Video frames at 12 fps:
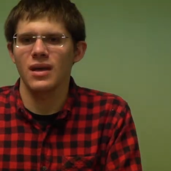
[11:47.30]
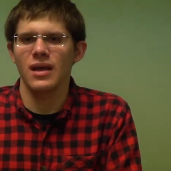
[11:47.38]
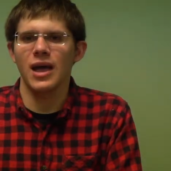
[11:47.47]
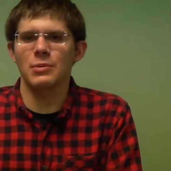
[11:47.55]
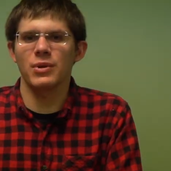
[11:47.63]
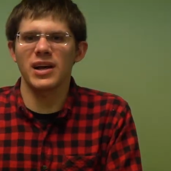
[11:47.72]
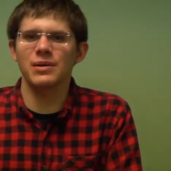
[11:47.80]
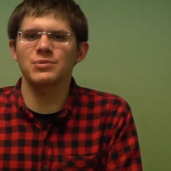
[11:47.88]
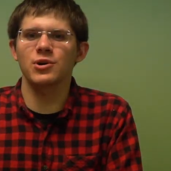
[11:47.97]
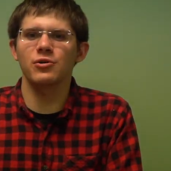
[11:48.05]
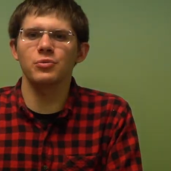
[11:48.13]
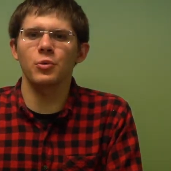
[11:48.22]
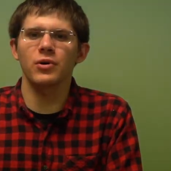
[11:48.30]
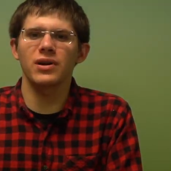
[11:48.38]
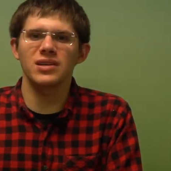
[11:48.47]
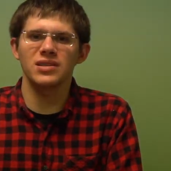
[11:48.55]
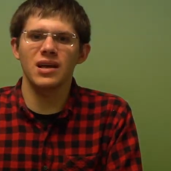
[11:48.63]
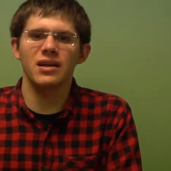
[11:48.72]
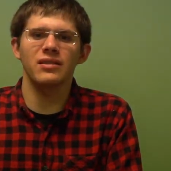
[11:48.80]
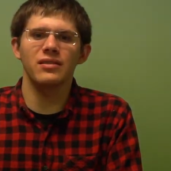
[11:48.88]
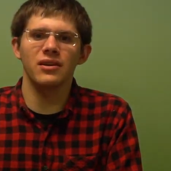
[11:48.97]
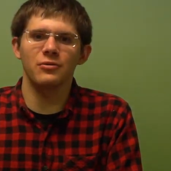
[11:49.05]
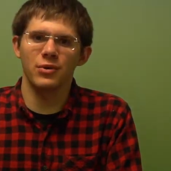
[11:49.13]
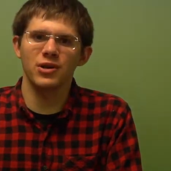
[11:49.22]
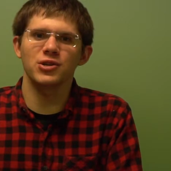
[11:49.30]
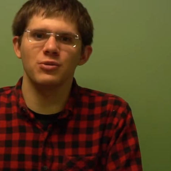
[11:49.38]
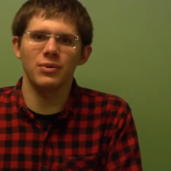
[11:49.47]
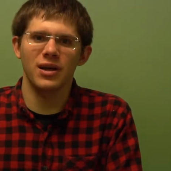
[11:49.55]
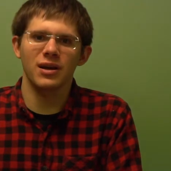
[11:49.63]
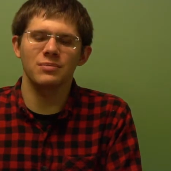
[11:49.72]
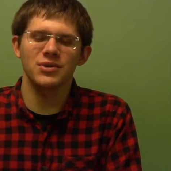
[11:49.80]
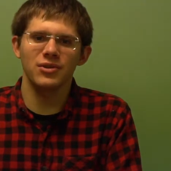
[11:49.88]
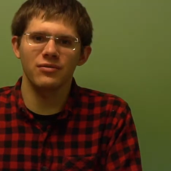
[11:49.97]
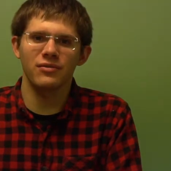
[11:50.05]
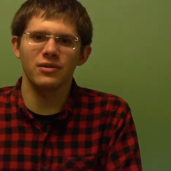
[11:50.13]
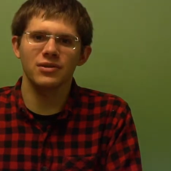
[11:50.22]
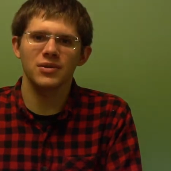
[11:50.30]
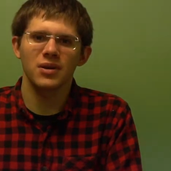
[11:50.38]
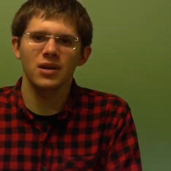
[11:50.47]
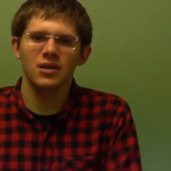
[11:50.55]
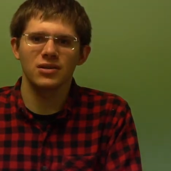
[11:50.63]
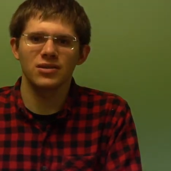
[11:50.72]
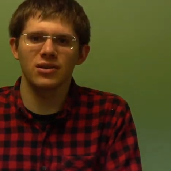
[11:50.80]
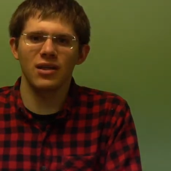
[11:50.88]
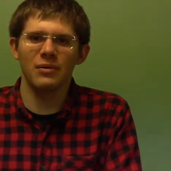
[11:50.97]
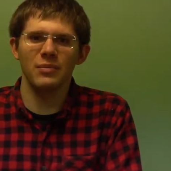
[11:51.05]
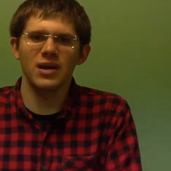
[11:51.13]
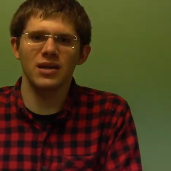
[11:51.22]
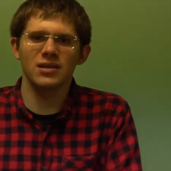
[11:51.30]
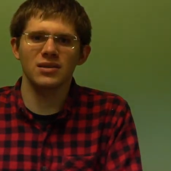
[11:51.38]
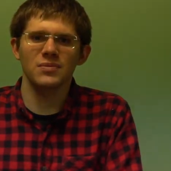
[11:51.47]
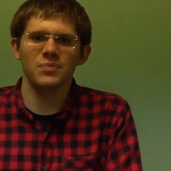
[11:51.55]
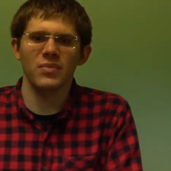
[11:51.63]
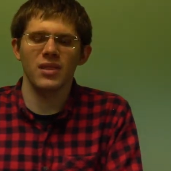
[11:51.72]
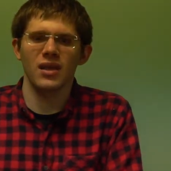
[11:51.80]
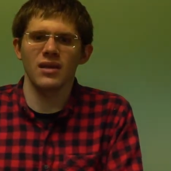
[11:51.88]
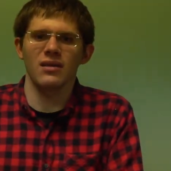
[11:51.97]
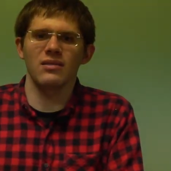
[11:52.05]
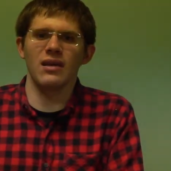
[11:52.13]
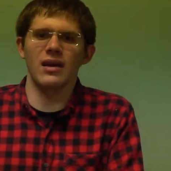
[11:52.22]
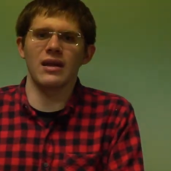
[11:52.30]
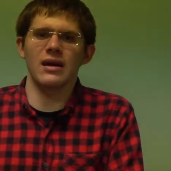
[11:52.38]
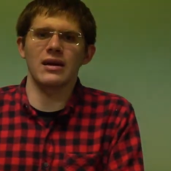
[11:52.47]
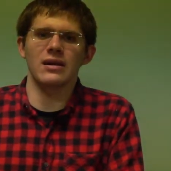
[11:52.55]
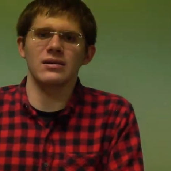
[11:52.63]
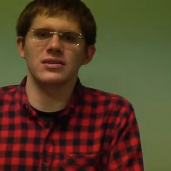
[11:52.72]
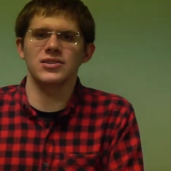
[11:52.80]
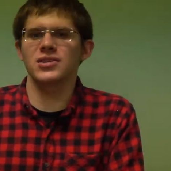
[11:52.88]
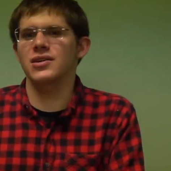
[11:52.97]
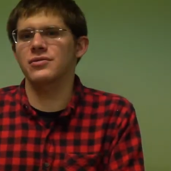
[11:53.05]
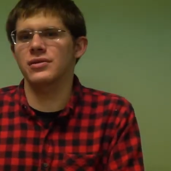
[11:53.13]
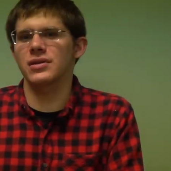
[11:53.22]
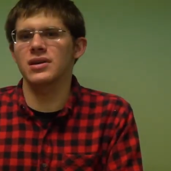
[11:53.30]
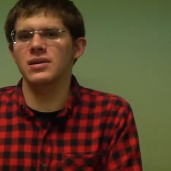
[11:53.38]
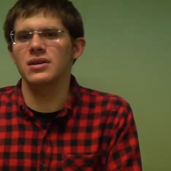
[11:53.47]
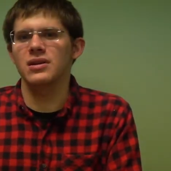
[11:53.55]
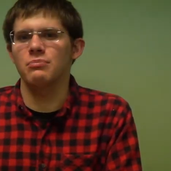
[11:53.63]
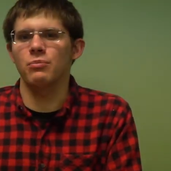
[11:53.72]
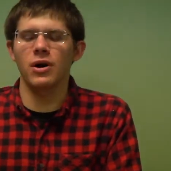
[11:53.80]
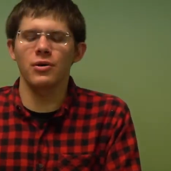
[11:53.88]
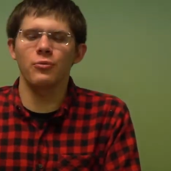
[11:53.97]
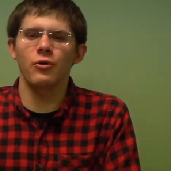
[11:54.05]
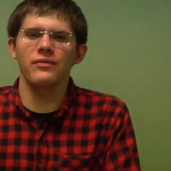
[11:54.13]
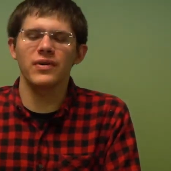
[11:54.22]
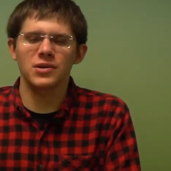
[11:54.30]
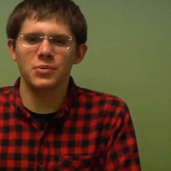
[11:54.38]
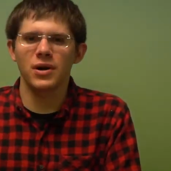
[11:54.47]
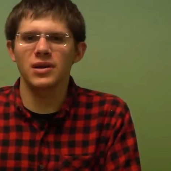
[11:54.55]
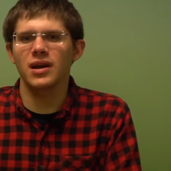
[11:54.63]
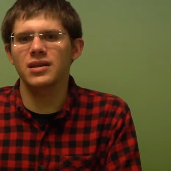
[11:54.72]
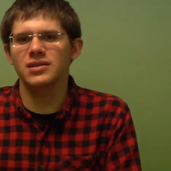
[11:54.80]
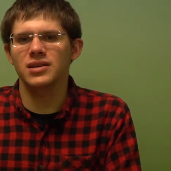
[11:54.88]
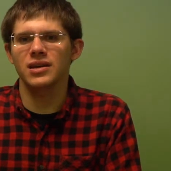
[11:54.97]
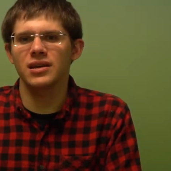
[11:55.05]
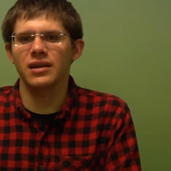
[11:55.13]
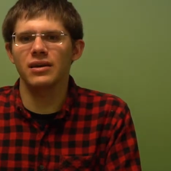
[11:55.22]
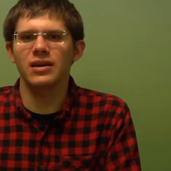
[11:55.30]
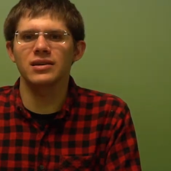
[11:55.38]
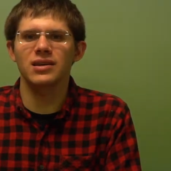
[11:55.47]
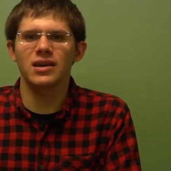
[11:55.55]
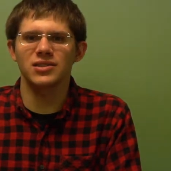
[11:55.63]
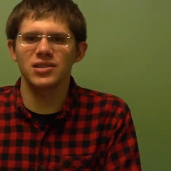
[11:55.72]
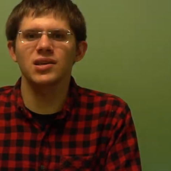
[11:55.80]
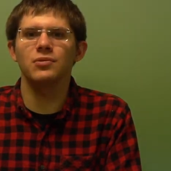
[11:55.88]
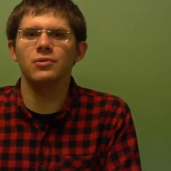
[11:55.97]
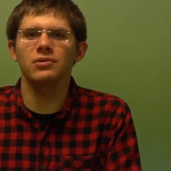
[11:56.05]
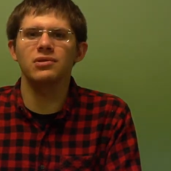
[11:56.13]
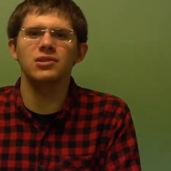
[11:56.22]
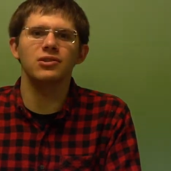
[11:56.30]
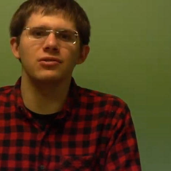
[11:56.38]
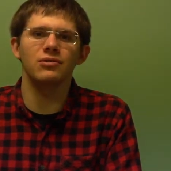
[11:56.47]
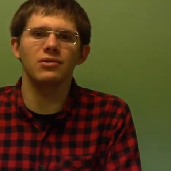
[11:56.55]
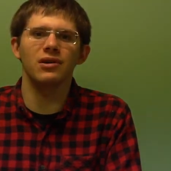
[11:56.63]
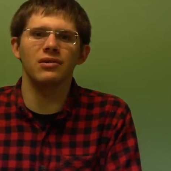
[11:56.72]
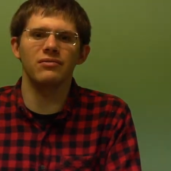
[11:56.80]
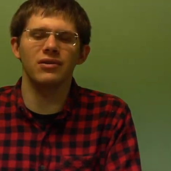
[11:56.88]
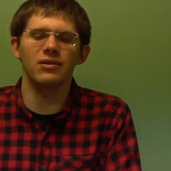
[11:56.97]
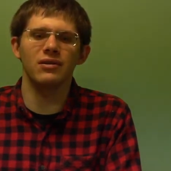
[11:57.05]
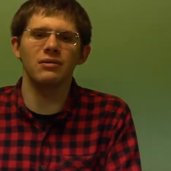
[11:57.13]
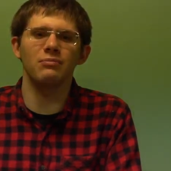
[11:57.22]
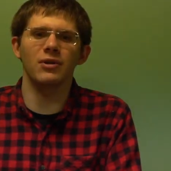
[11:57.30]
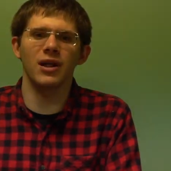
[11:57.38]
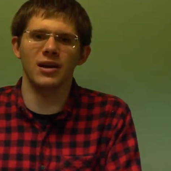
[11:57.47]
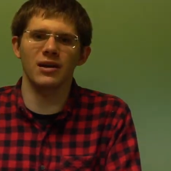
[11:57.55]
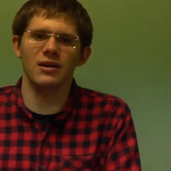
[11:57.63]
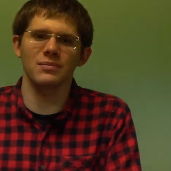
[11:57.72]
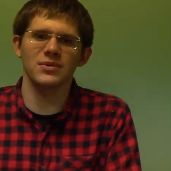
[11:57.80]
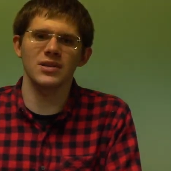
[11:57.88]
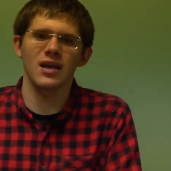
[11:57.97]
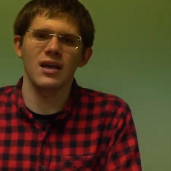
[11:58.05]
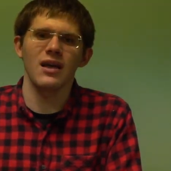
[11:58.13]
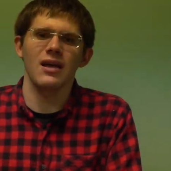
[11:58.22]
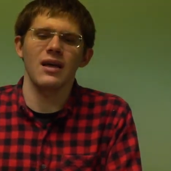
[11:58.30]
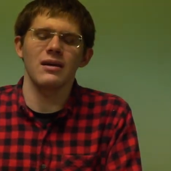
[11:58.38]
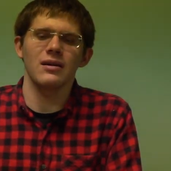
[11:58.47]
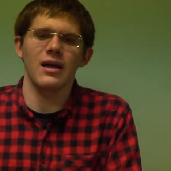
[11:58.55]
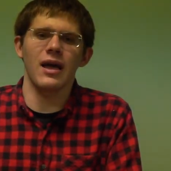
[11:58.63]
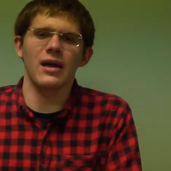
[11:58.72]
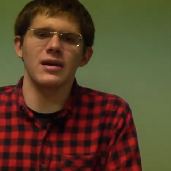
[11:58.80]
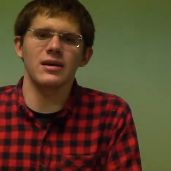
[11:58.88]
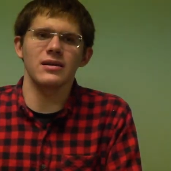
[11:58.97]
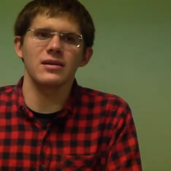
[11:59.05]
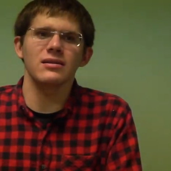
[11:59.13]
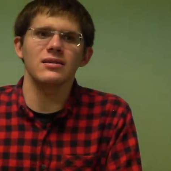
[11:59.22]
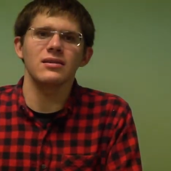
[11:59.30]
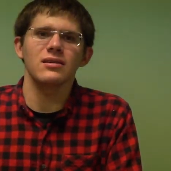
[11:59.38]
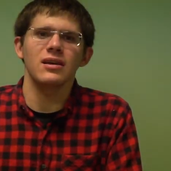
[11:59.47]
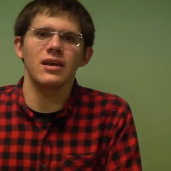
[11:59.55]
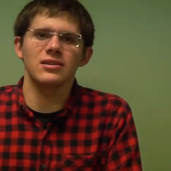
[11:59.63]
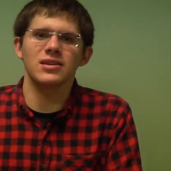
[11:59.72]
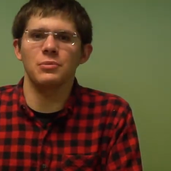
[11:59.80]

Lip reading: and Black Ops Cold War is set in the original Black Ops universe. So that means that secretly, Modern Warfare 2019 is a sequel to Call of Duty Black Ops and is a